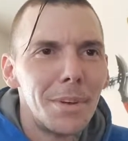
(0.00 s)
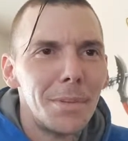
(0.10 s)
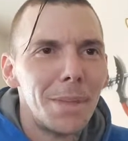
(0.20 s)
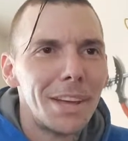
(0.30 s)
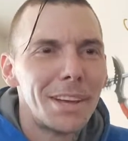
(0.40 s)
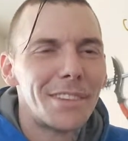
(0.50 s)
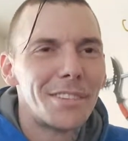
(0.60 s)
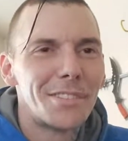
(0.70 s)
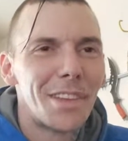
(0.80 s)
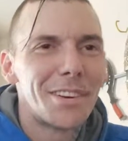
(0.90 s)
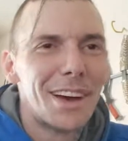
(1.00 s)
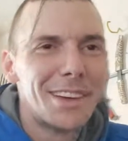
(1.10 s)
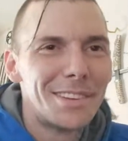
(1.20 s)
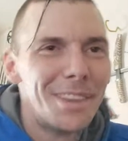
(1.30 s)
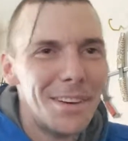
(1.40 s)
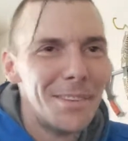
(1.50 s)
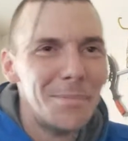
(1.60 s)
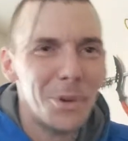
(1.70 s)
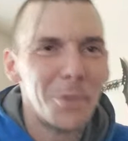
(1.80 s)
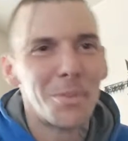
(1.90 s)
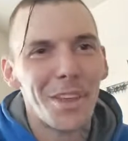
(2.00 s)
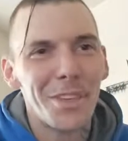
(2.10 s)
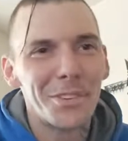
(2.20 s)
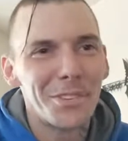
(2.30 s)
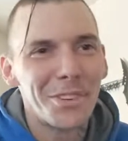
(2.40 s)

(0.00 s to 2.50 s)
Blake Cousin's other cousin, Bill Brothers.